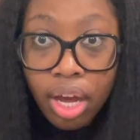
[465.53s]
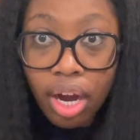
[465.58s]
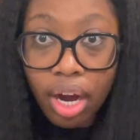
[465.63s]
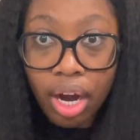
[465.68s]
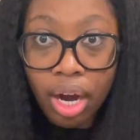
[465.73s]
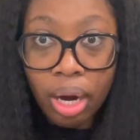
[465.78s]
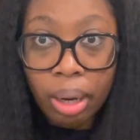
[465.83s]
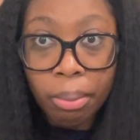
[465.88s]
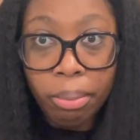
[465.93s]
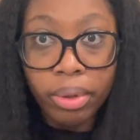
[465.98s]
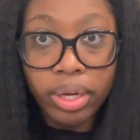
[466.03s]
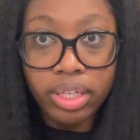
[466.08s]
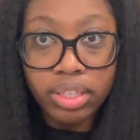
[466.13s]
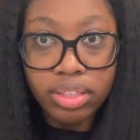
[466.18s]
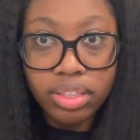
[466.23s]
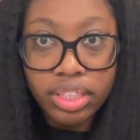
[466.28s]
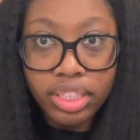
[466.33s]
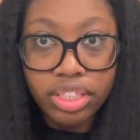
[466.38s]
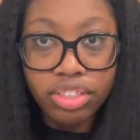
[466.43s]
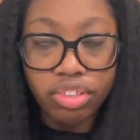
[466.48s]
because
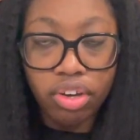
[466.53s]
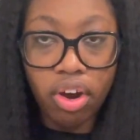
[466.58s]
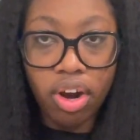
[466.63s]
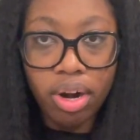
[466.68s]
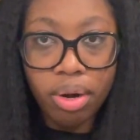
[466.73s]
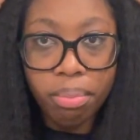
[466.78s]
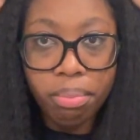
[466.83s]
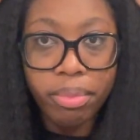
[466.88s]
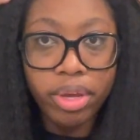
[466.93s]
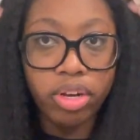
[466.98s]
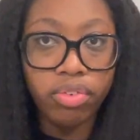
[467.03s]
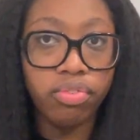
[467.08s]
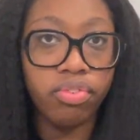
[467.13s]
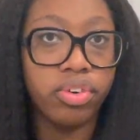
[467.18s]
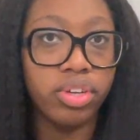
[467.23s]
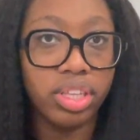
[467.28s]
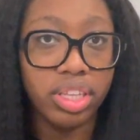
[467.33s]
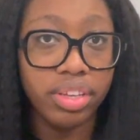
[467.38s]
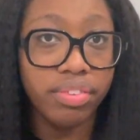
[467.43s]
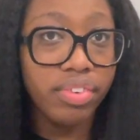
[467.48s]
these are meant
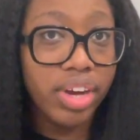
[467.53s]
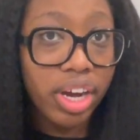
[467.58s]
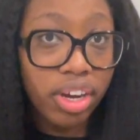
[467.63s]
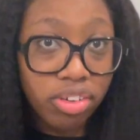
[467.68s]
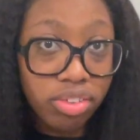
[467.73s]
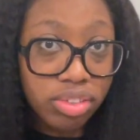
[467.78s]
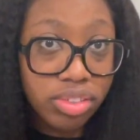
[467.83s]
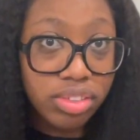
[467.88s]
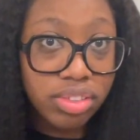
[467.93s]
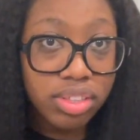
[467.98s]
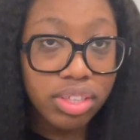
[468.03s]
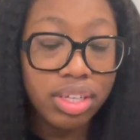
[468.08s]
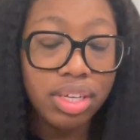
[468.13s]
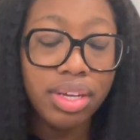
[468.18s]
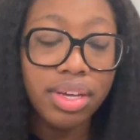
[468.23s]
for leave outs.